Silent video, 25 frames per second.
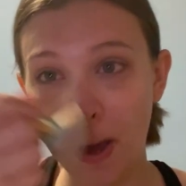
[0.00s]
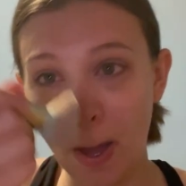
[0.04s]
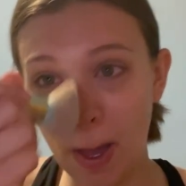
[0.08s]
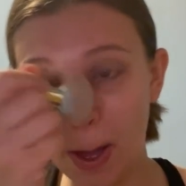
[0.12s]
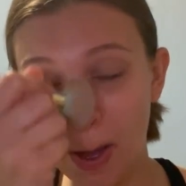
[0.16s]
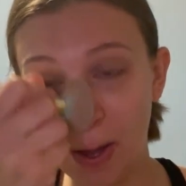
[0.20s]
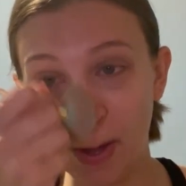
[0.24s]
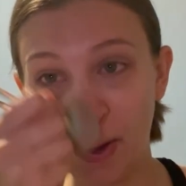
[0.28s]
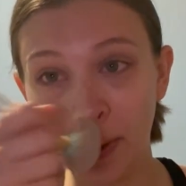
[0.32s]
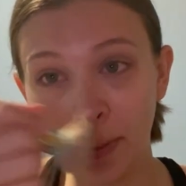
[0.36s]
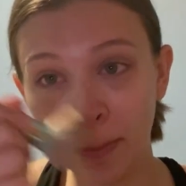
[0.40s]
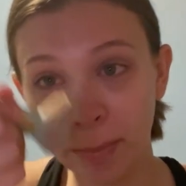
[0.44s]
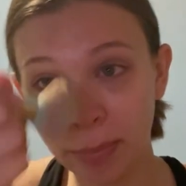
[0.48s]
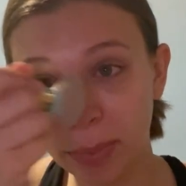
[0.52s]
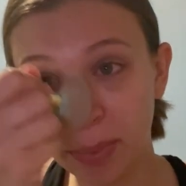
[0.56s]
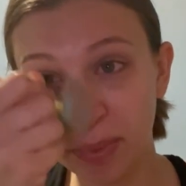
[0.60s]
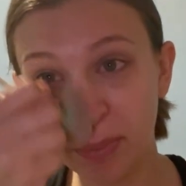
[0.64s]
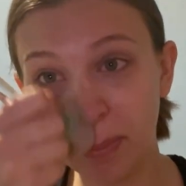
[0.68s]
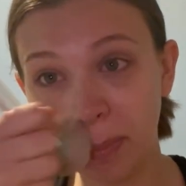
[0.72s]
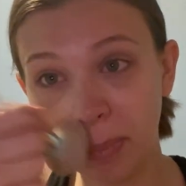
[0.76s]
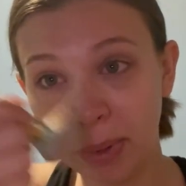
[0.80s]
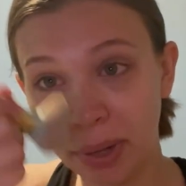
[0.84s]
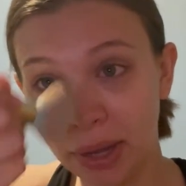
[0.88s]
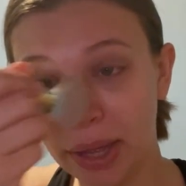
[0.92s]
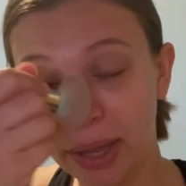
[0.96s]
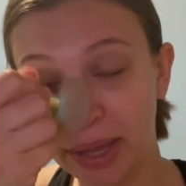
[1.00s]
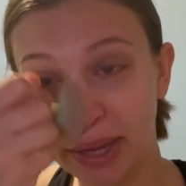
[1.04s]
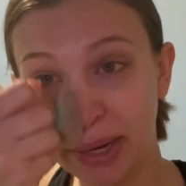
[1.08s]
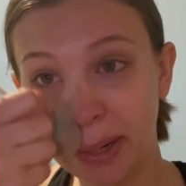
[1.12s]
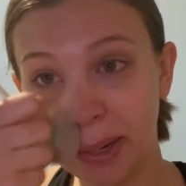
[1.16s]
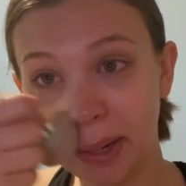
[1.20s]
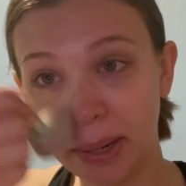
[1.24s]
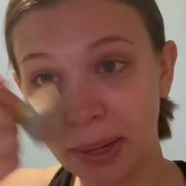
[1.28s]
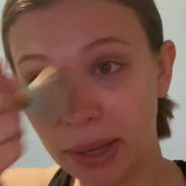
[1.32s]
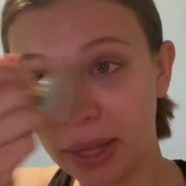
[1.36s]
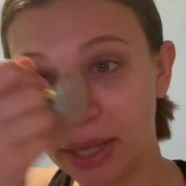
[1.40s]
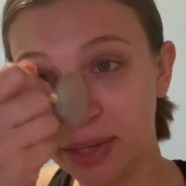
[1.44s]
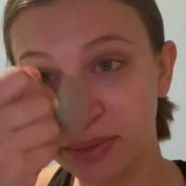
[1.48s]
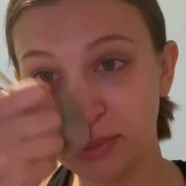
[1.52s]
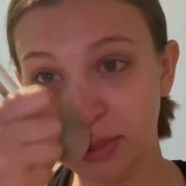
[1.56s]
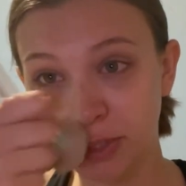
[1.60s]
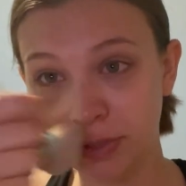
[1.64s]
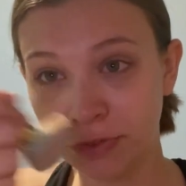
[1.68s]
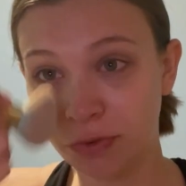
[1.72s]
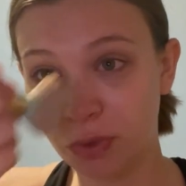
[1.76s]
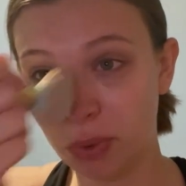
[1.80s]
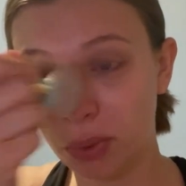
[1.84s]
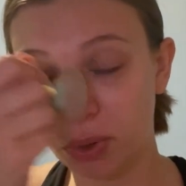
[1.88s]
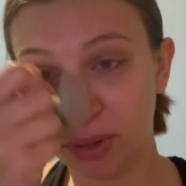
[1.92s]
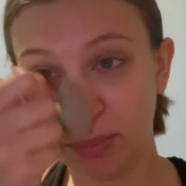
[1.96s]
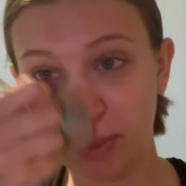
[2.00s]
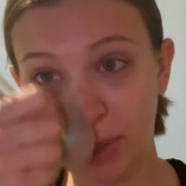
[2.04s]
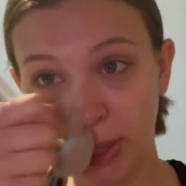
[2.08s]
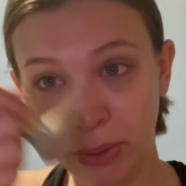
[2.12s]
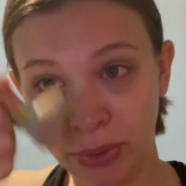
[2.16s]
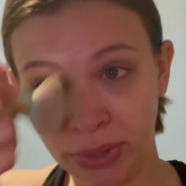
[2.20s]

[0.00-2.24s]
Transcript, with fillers: um, but it was for my